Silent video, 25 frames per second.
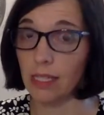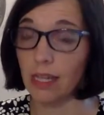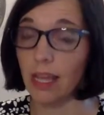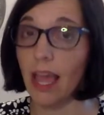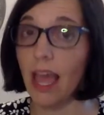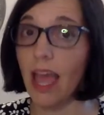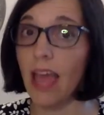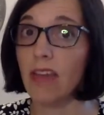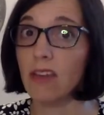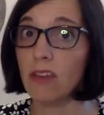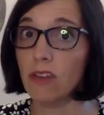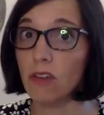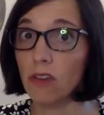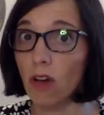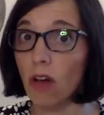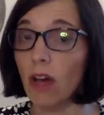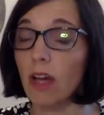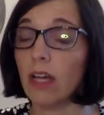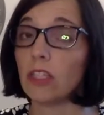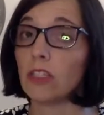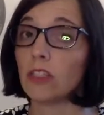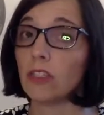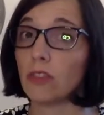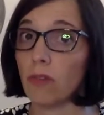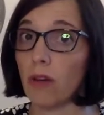and not
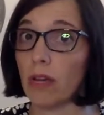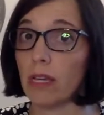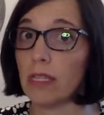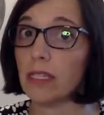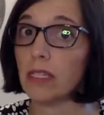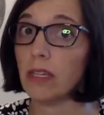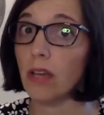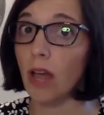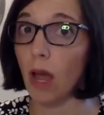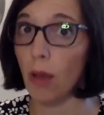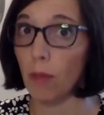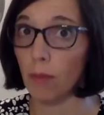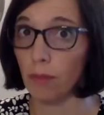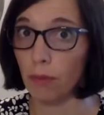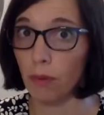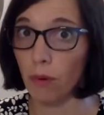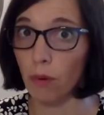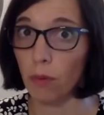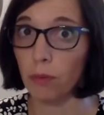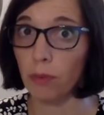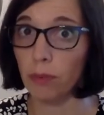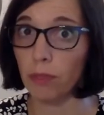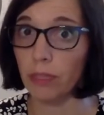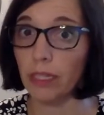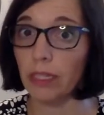addressed
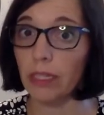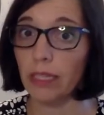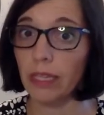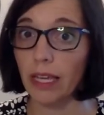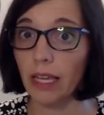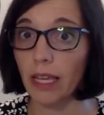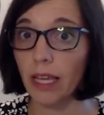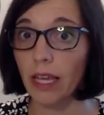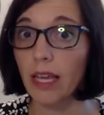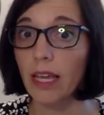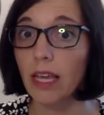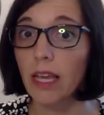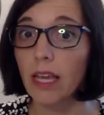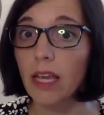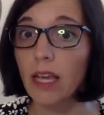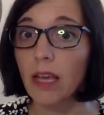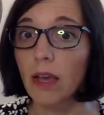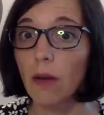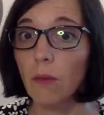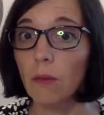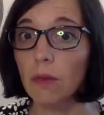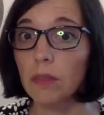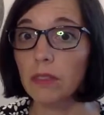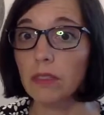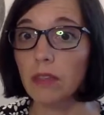appropriately. And
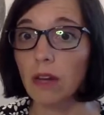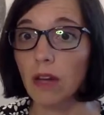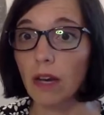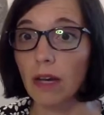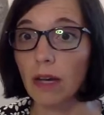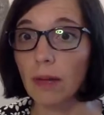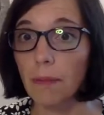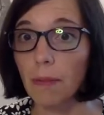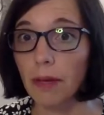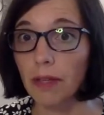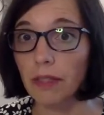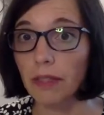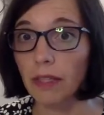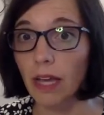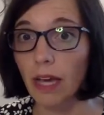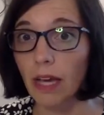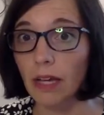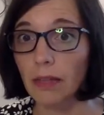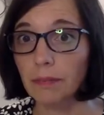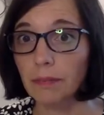we'll talk about that.